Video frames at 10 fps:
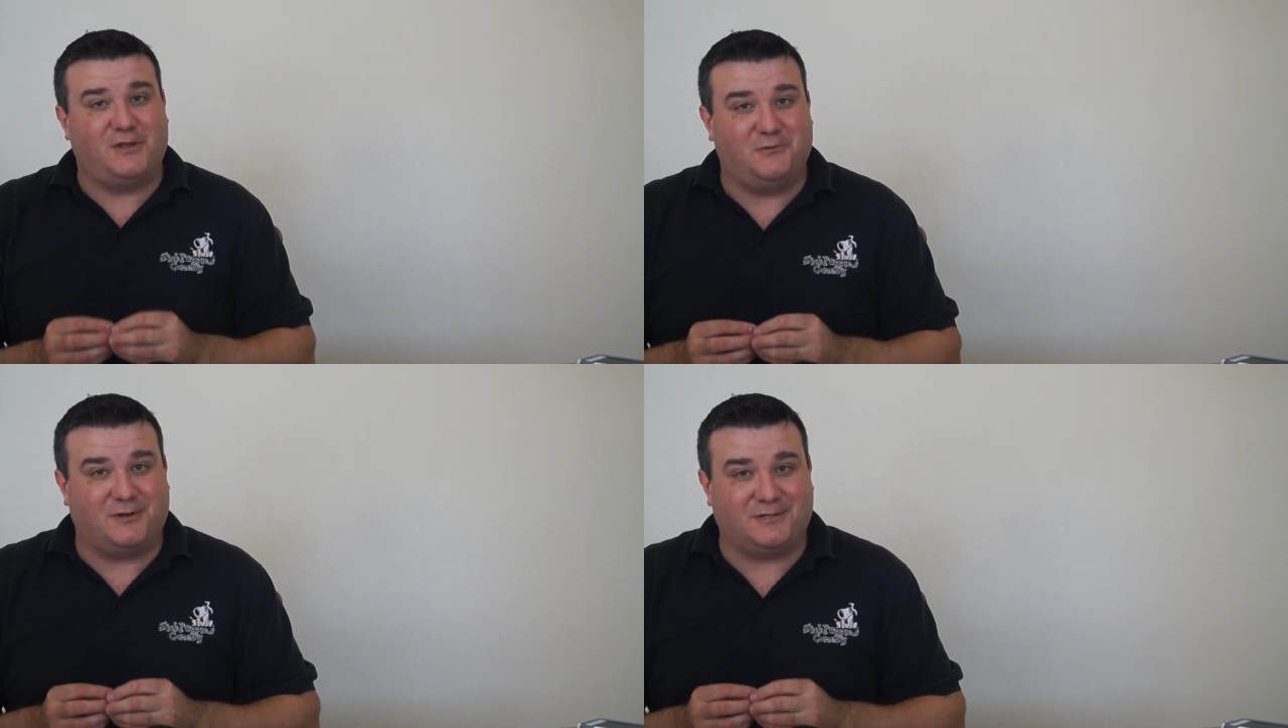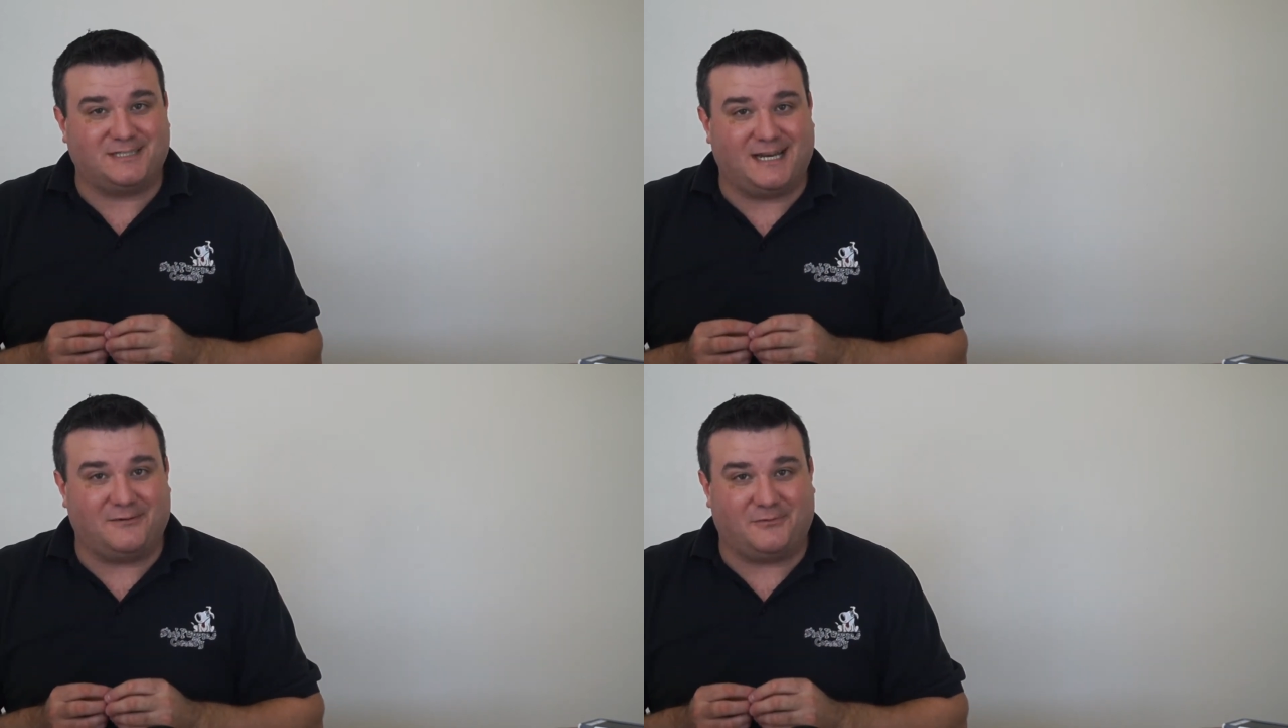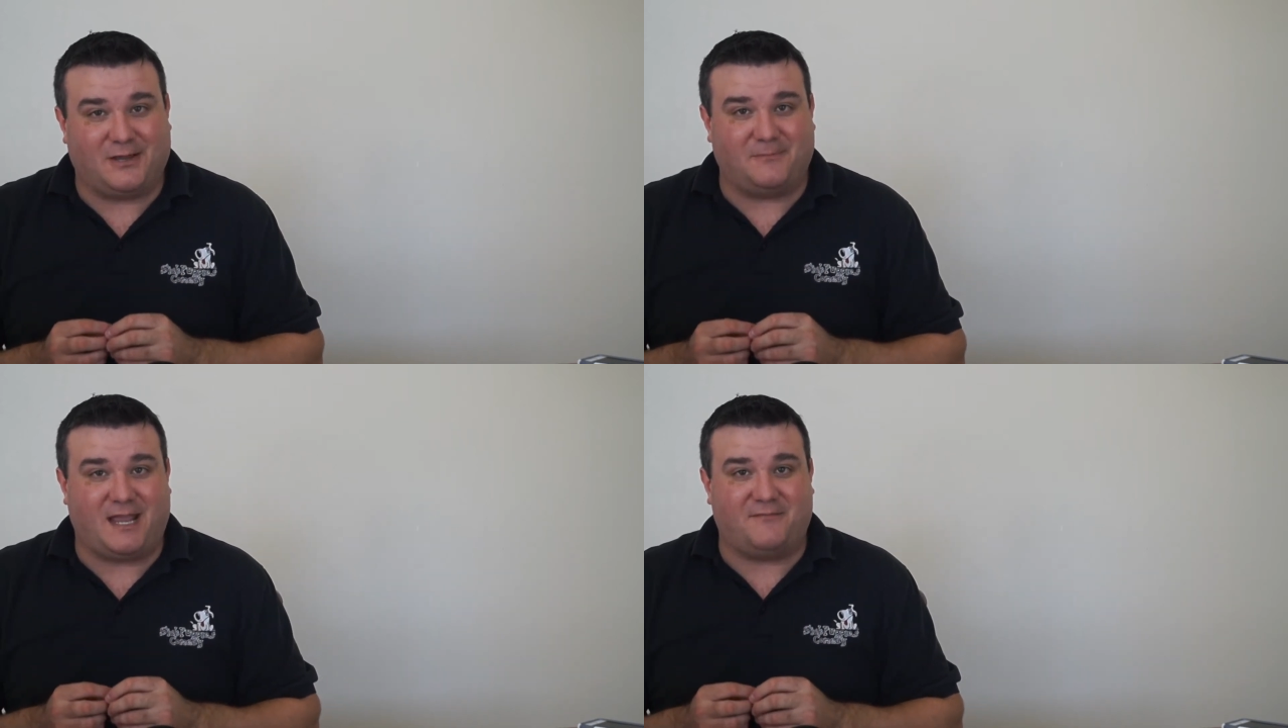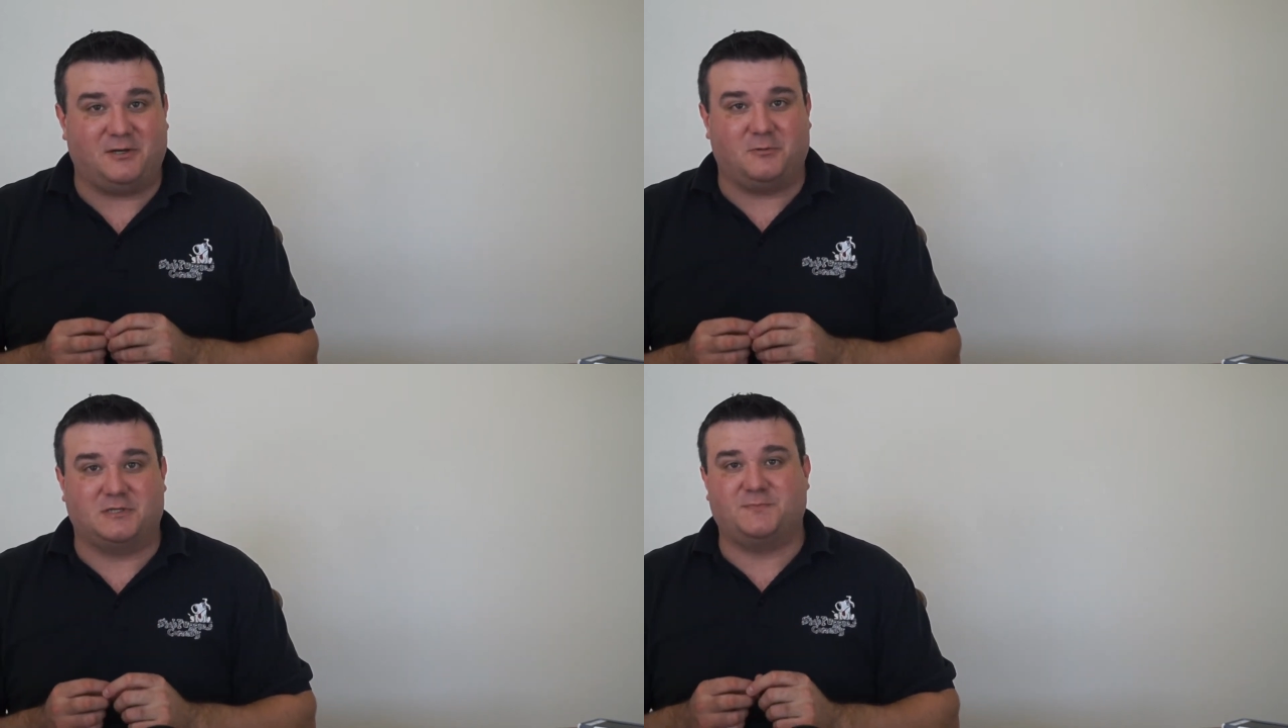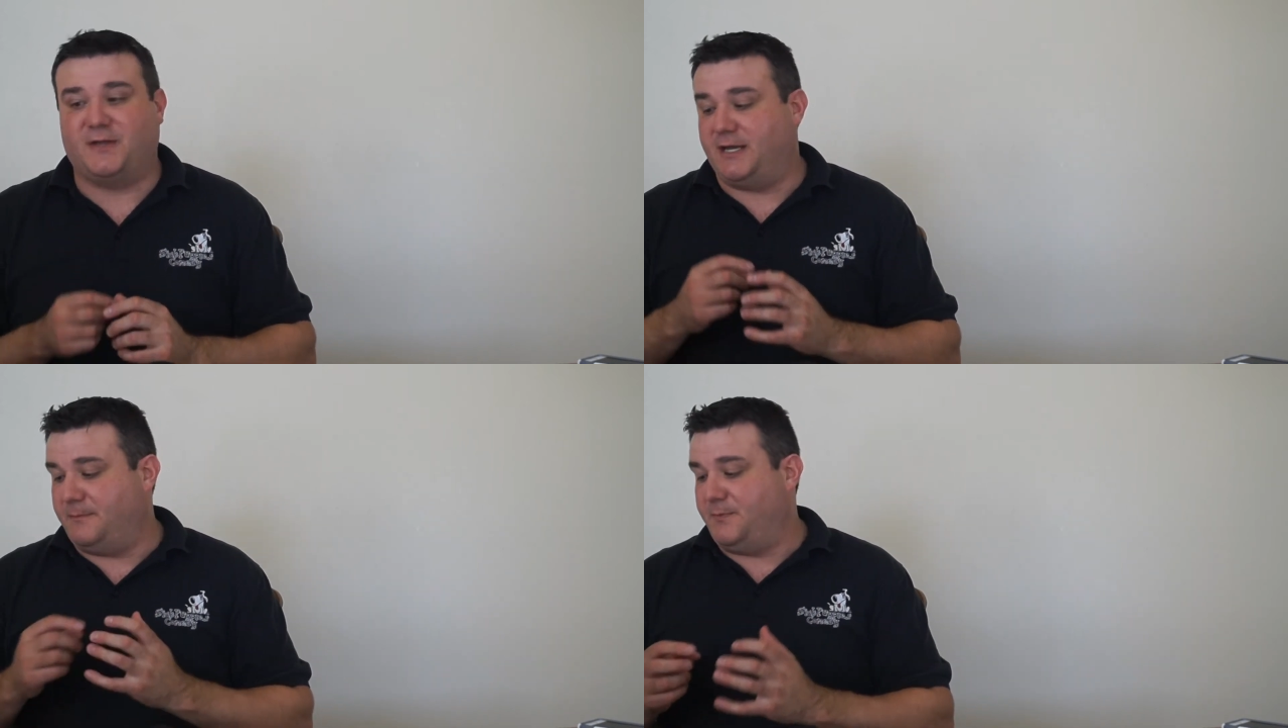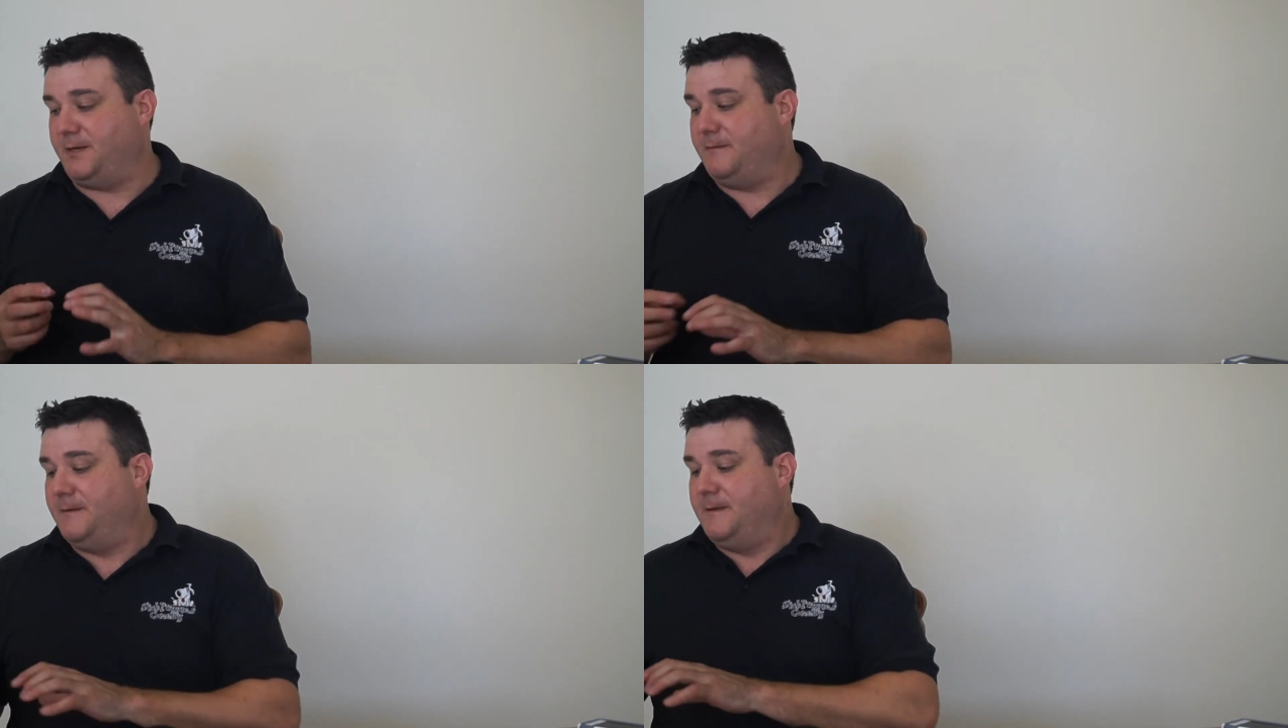you understand it without me having to explain it, but